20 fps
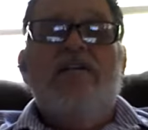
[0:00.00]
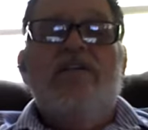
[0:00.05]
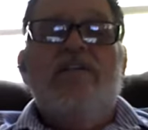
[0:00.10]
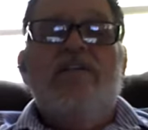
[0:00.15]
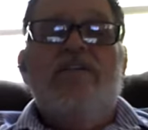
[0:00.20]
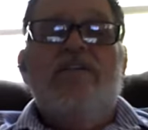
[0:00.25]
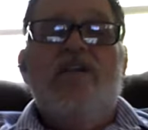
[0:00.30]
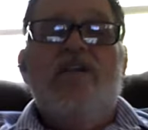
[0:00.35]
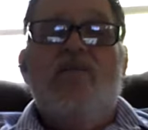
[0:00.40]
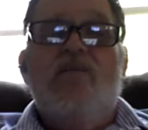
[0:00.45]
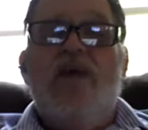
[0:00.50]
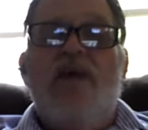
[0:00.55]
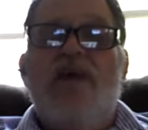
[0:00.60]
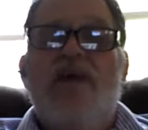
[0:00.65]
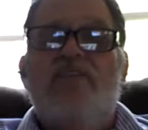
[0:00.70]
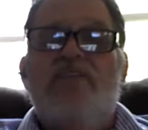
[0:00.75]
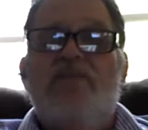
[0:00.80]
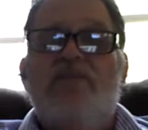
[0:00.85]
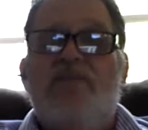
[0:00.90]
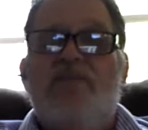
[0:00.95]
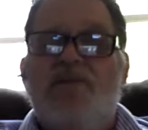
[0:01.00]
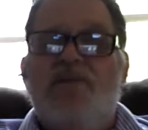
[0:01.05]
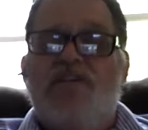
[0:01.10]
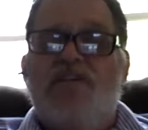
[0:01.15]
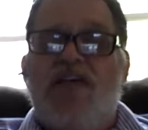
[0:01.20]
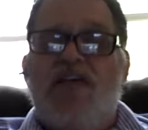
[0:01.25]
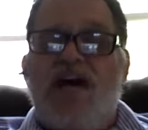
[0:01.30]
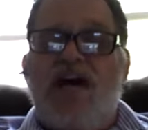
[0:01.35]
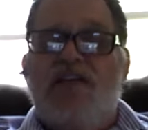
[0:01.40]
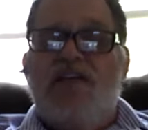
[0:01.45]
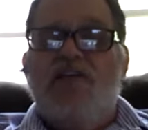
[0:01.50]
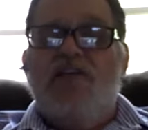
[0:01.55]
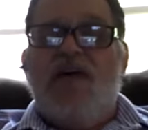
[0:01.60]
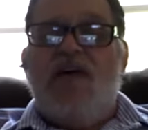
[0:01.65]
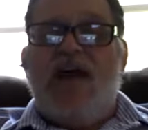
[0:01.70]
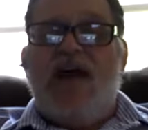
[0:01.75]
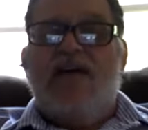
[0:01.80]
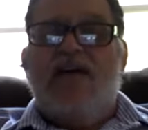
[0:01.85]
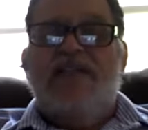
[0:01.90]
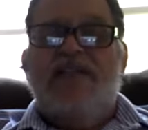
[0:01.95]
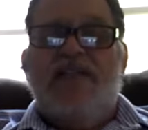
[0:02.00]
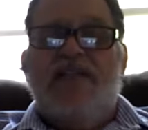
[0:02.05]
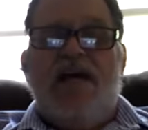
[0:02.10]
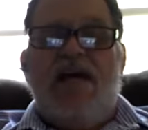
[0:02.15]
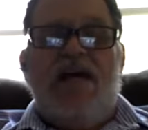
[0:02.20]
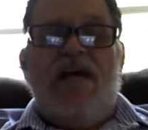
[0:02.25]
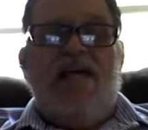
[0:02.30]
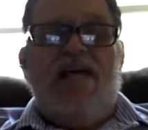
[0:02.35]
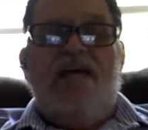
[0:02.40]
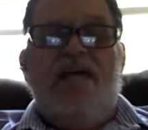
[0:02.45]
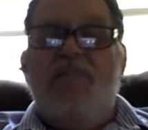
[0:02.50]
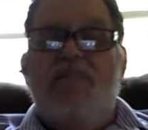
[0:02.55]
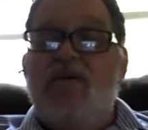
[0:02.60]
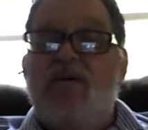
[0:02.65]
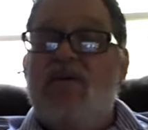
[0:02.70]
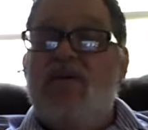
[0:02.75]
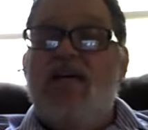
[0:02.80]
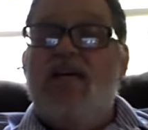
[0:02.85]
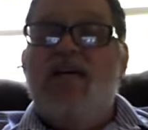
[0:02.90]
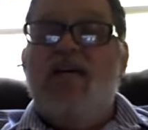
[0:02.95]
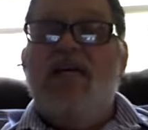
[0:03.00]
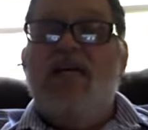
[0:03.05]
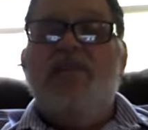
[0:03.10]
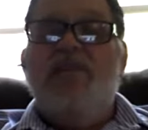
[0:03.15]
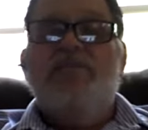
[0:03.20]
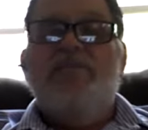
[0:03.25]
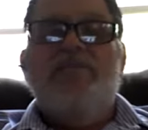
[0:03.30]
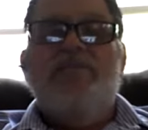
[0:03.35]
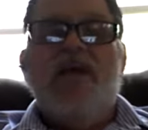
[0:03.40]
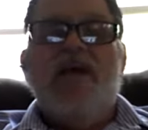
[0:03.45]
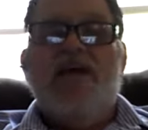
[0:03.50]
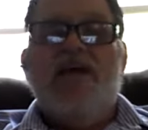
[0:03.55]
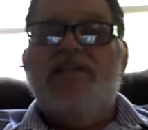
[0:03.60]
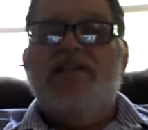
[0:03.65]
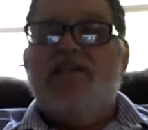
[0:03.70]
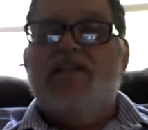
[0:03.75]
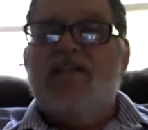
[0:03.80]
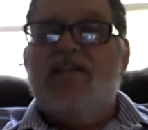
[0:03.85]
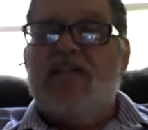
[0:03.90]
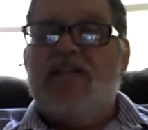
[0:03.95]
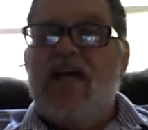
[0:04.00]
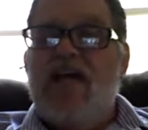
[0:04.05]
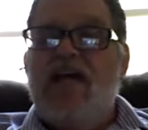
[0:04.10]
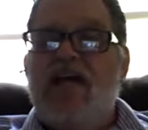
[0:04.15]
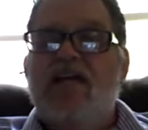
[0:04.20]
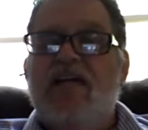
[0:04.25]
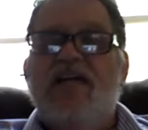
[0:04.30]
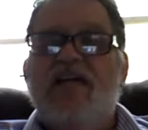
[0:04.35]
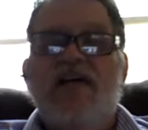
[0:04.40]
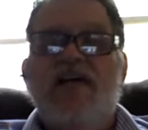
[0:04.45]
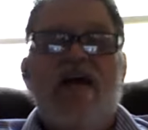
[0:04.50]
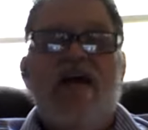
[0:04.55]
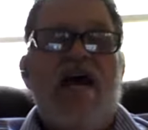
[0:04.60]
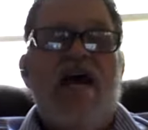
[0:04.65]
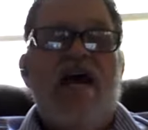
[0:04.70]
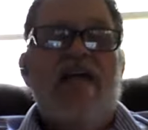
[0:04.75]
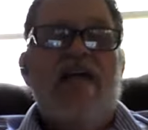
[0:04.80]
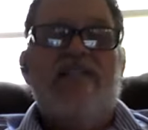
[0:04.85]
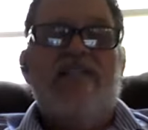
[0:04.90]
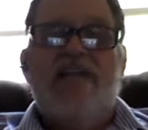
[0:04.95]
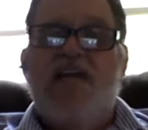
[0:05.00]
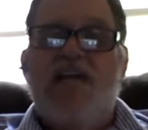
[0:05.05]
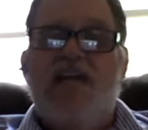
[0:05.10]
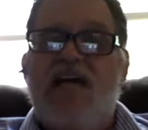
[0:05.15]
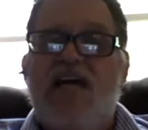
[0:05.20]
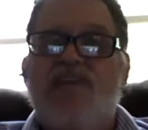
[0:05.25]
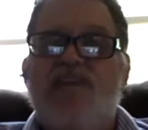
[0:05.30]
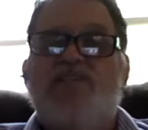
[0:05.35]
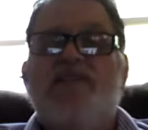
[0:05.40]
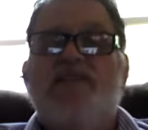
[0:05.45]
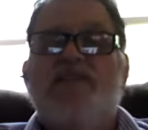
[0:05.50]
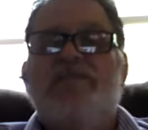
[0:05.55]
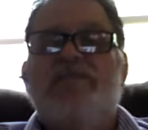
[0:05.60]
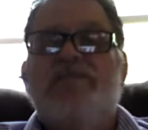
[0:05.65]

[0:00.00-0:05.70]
So we have to pull together as a community, as a state, as a nation.